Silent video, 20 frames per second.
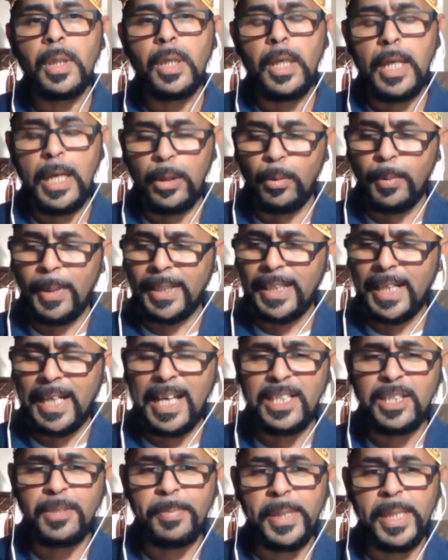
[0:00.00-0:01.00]
And
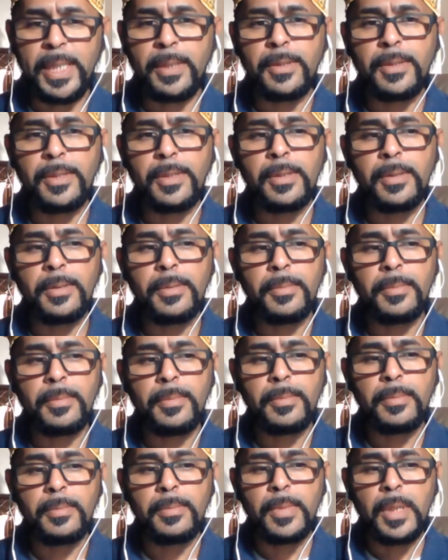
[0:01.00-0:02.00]
Obatala speaks.
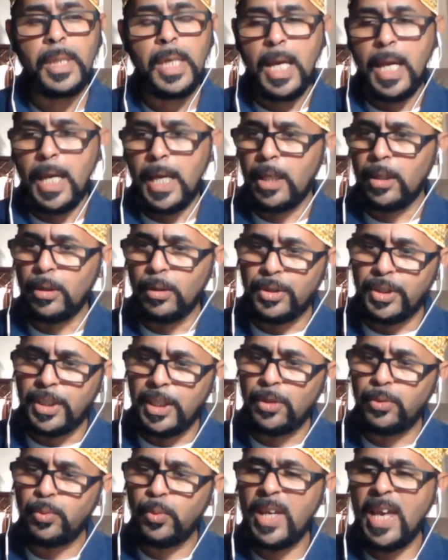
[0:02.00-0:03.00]
He goes,
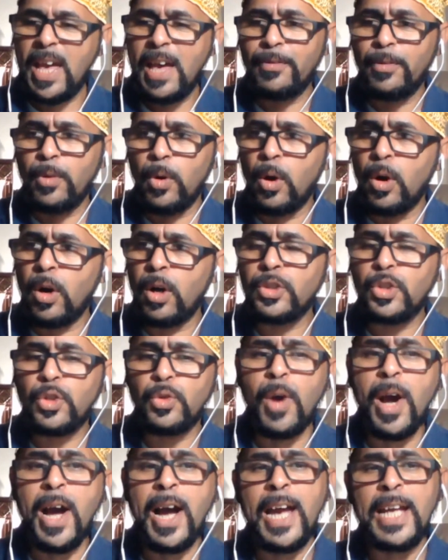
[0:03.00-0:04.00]
since we have all
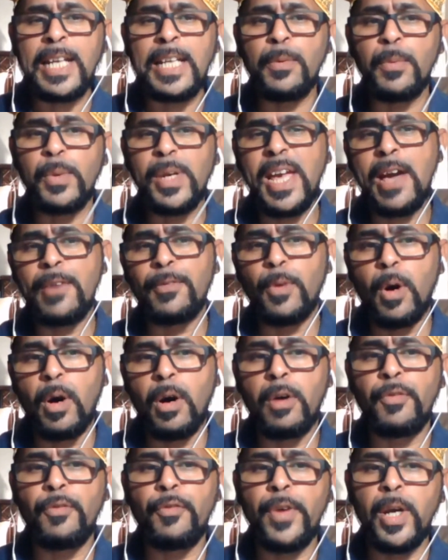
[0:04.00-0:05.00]
tried and we have
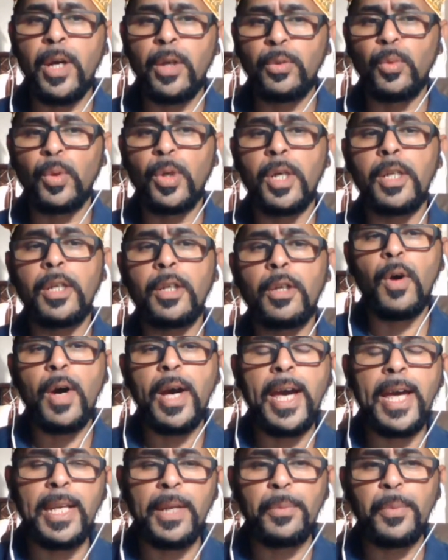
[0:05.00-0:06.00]
all failed, we're going to
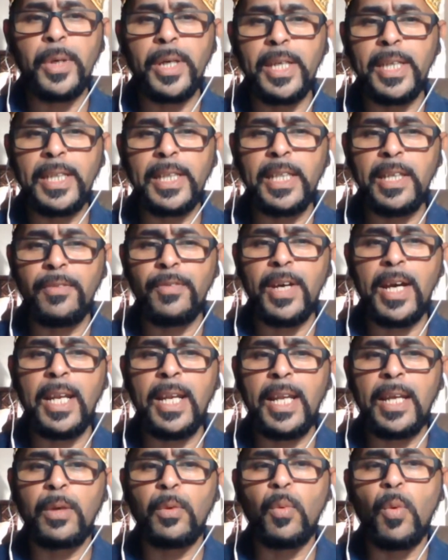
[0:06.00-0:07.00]
ahead and we're going to give
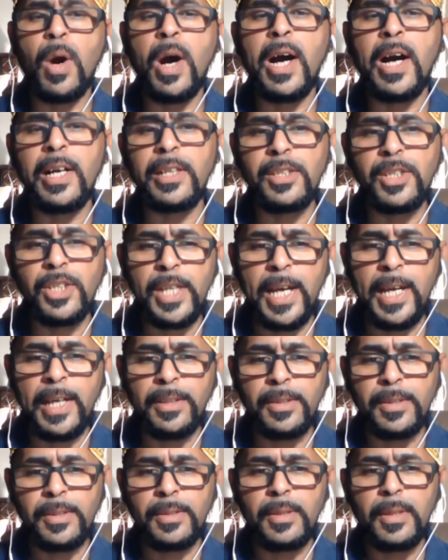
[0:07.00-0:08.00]
Elegua a
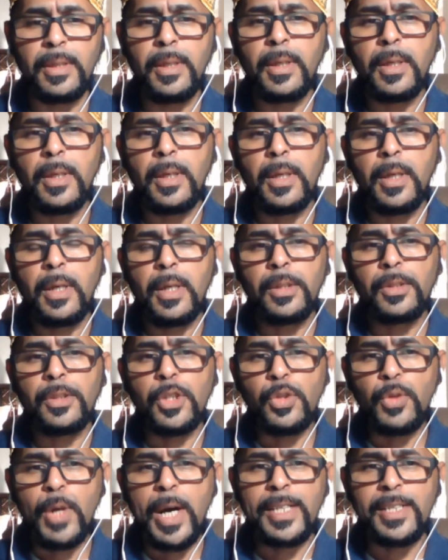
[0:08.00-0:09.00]
chance to
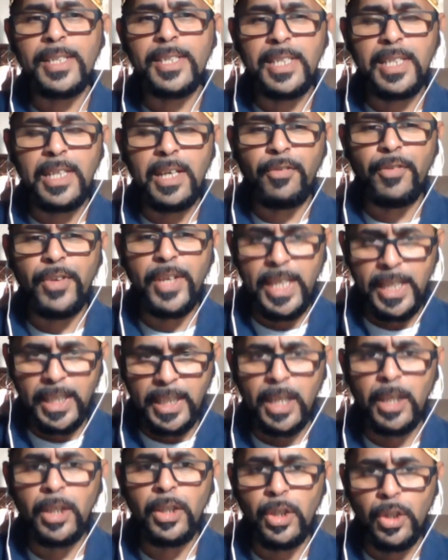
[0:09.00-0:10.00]
try to see if he
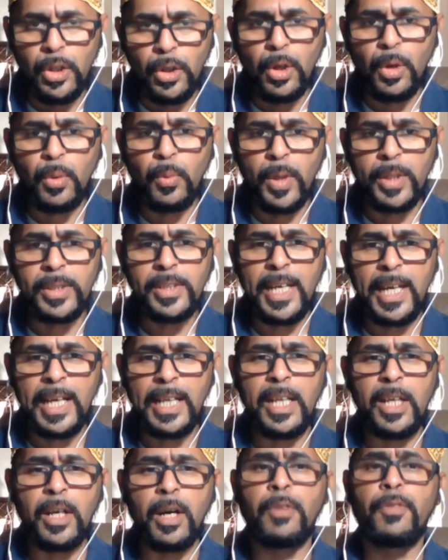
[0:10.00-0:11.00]
can cure what's
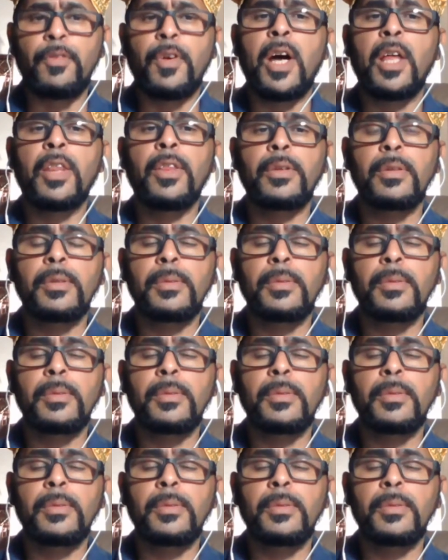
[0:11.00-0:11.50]
ailing our father.